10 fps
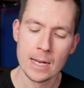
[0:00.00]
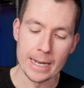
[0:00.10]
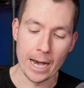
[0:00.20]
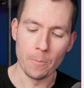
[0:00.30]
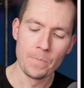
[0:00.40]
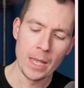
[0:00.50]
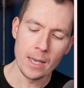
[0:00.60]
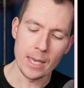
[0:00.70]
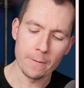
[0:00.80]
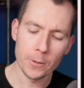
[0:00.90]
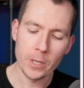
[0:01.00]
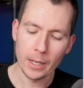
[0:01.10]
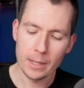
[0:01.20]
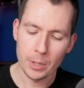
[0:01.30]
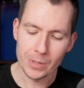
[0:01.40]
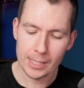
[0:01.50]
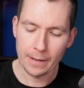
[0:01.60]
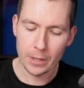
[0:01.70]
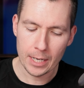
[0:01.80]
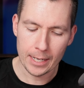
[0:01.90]
Now, if we're talking about
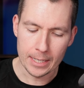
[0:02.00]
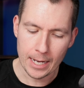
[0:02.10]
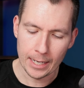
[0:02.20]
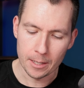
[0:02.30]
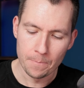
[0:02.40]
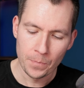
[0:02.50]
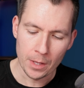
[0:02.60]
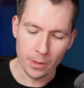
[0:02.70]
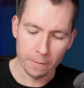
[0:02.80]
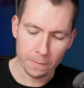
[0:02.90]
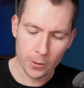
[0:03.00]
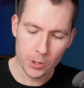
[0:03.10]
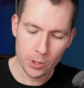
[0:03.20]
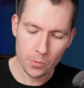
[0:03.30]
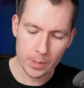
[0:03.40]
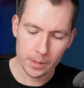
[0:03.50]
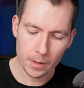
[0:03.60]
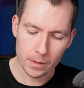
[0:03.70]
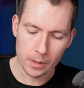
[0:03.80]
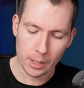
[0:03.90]
799, the first two
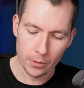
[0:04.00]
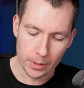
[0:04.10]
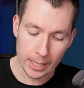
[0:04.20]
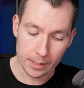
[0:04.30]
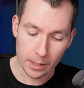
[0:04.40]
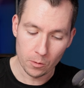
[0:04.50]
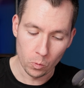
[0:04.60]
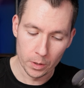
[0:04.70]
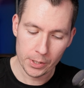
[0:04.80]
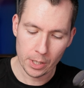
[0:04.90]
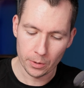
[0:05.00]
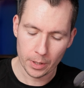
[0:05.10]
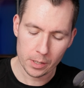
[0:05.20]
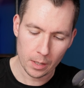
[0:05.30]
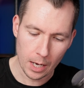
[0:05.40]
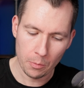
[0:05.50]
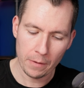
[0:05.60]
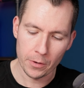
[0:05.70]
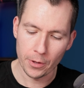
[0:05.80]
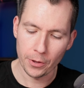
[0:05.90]
instances here, yes, they will see our listing.
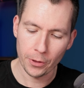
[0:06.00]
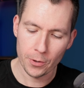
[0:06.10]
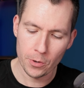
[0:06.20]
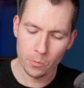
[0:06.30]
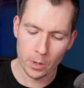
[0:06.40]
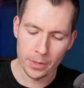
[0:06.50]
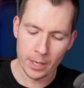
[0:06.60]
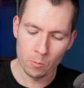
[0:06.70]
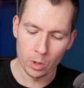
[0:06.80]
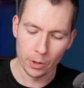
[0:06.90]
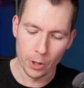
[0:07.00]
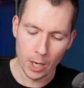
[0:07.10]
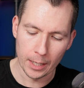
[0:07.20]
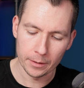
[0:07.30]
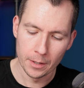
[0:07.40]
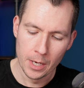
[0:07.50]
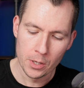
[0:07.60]
However, the third one, they will not.